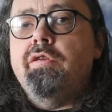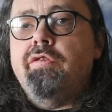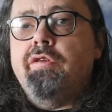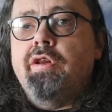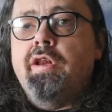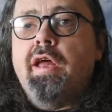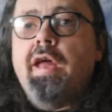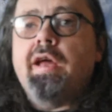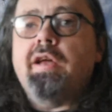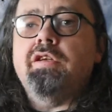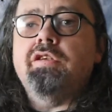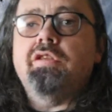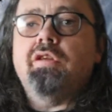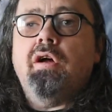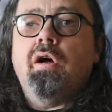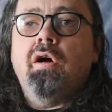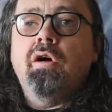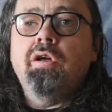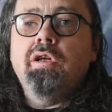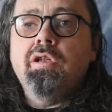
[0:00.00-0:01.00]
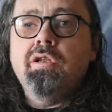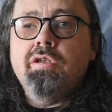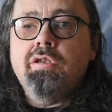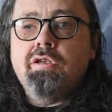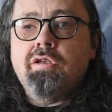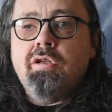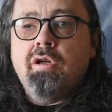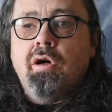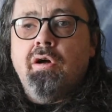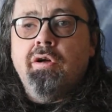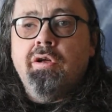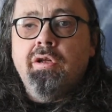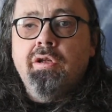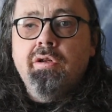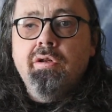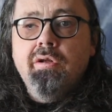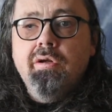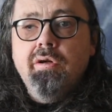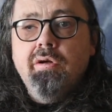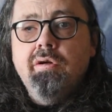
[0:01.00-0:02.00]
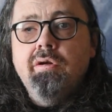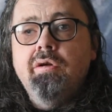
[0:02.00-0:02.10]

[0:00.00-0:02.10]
the next Einstein,